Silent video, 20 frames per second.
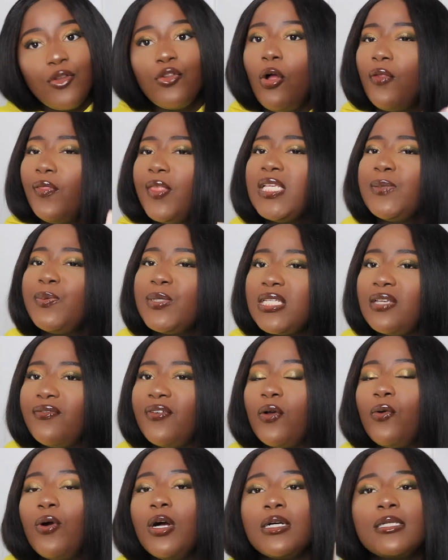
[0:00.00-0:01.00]
not this
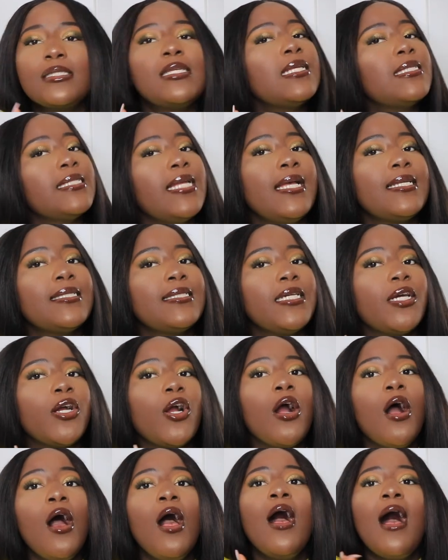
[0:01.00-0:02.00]
specific one because that's nasty,
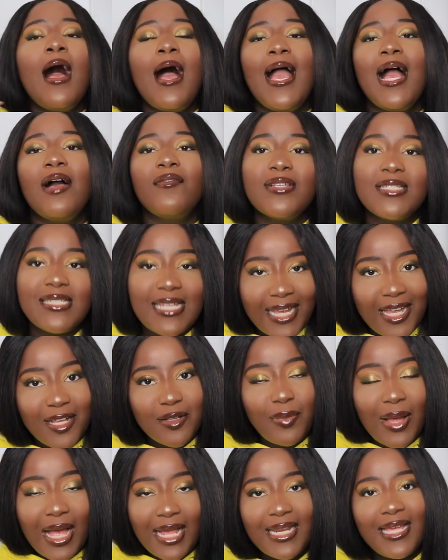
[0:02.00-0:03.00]
girl, I have a
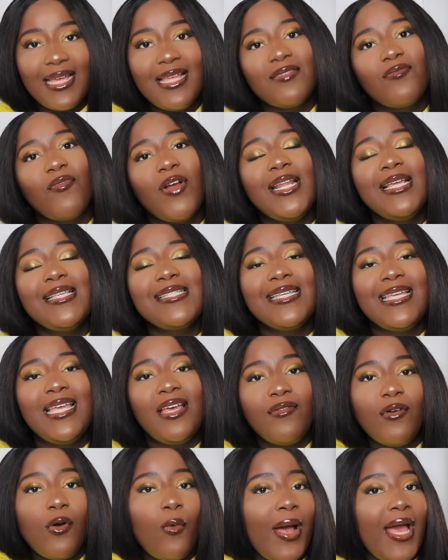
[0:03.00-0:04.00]
second palette ready to
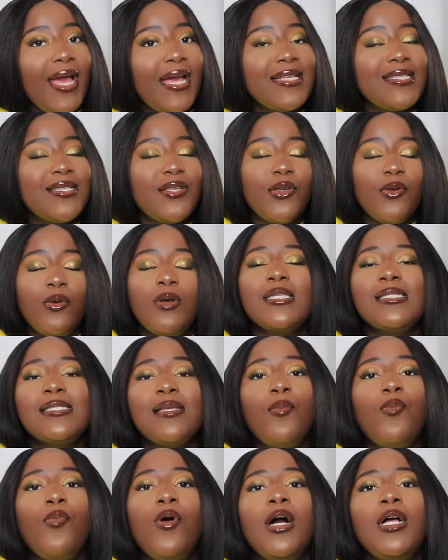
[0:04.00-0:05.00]
give away to
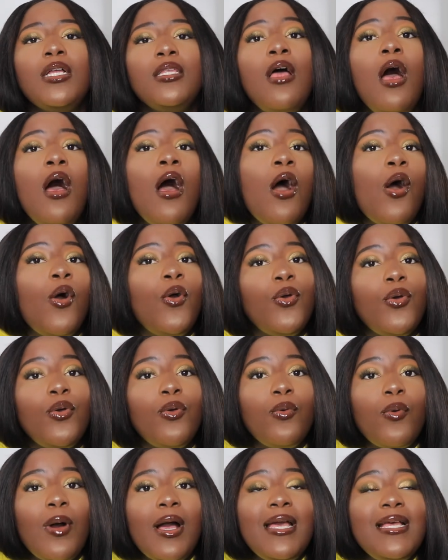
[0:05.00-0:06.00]
someone
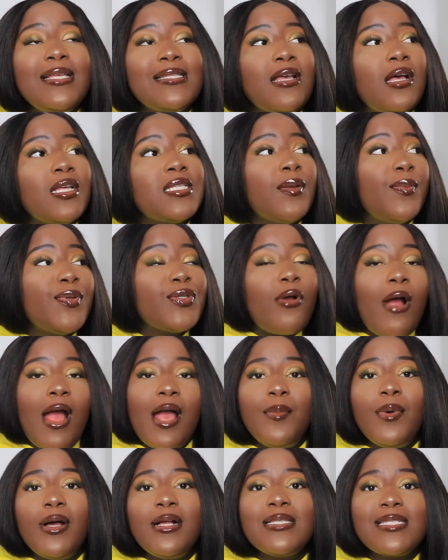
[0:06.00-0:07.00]
who is a
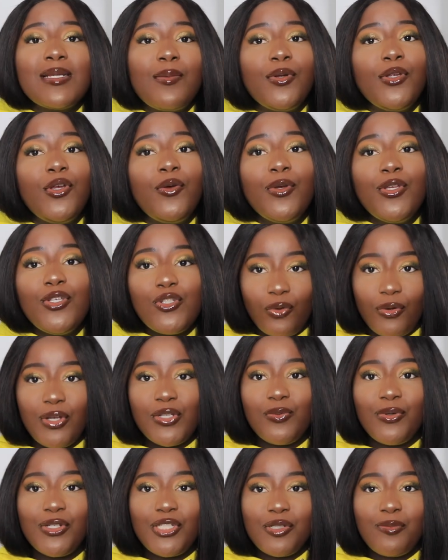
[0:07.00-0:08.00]
subscriber and someone who
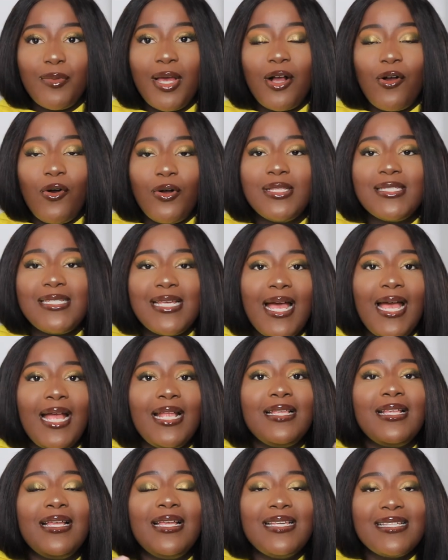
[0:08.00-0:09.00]
enjoys watching my
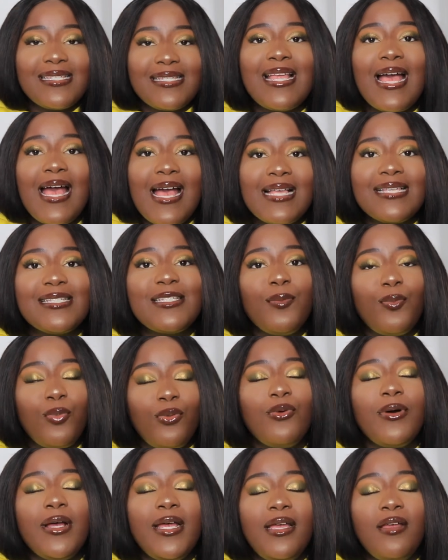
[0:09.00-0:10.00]
content, is there,
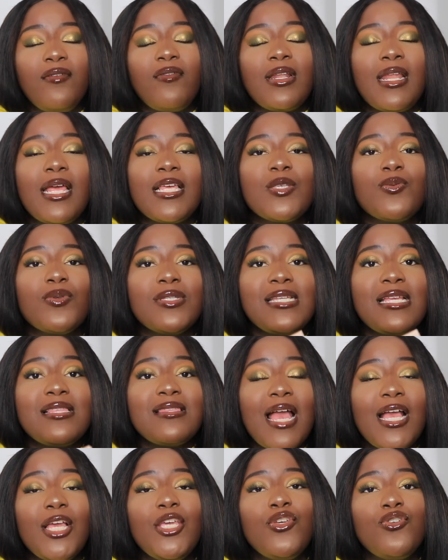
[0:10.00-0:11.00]
supportive, and I just want to say
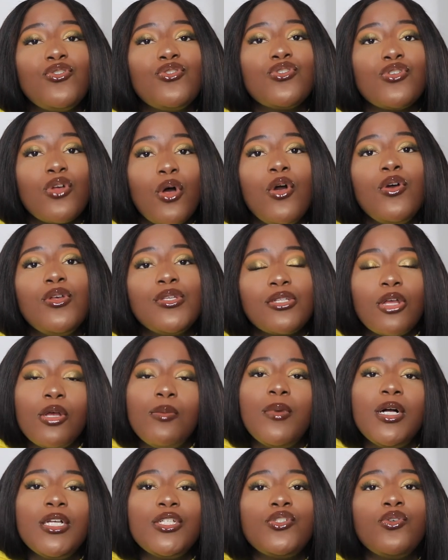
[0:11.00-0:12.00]
thank you so
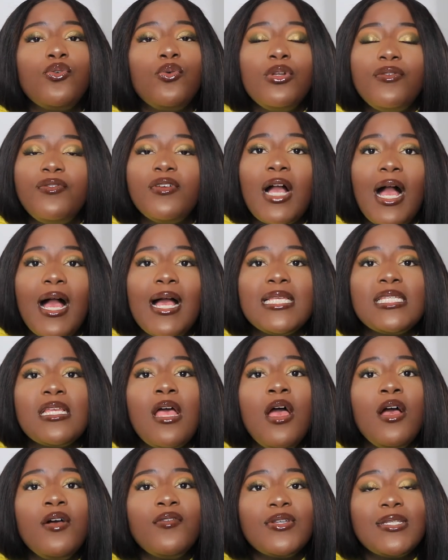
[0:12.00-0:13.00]
much to all of you guys
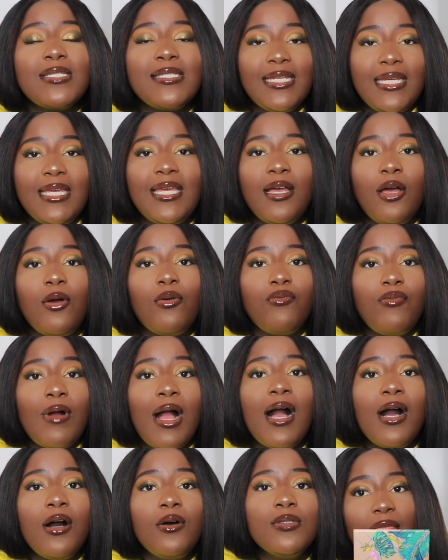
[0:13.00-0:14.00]
for sticking
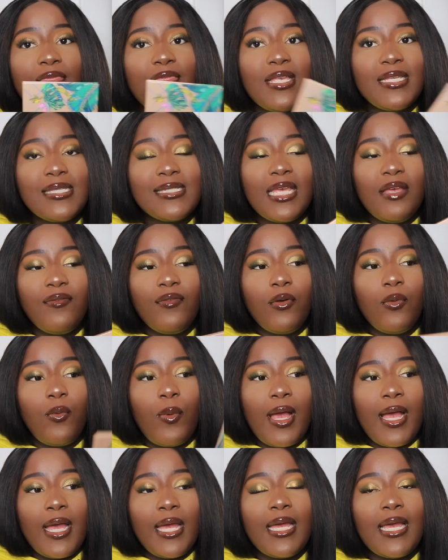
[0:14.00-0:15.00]
around. This
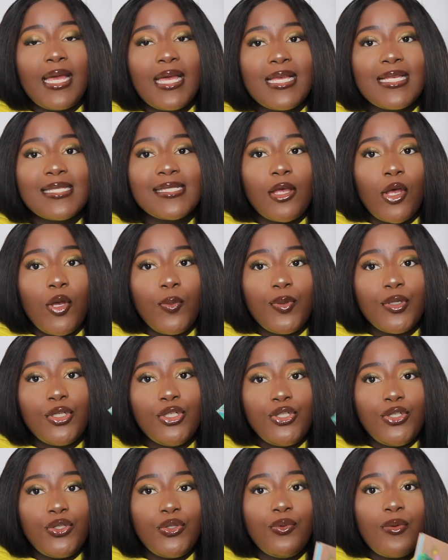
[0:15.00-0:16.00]
giveaway is
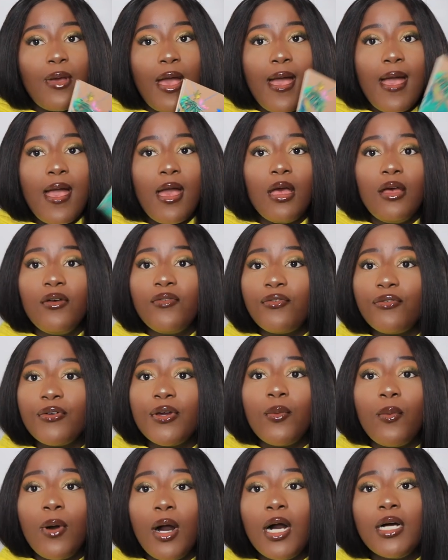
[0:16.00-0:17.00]
open to
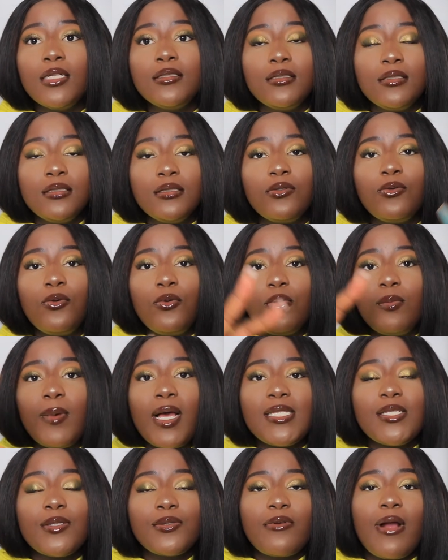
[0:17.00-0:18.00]
everyone, all
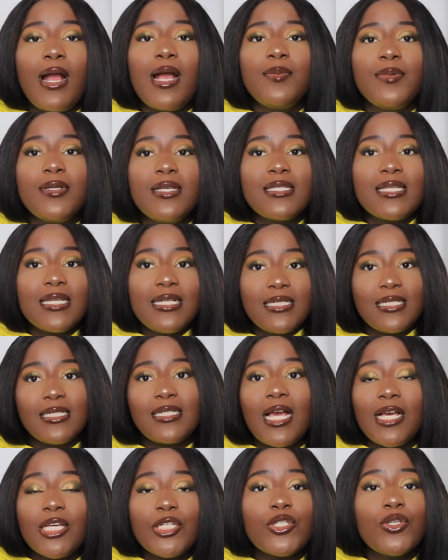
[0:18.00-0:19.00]
my subscribers,
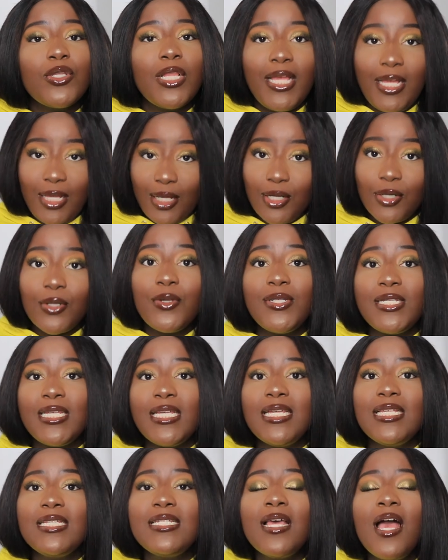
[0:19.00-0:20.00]
international
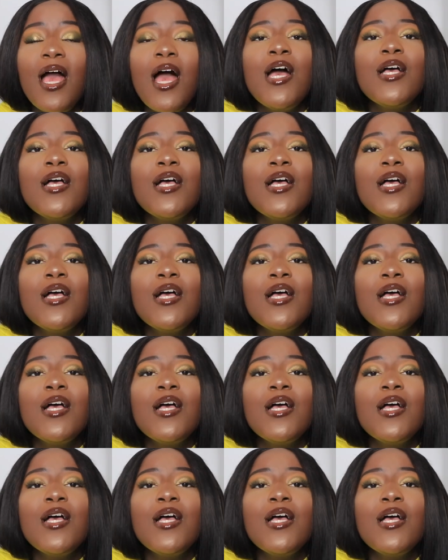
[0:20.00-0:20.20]
included.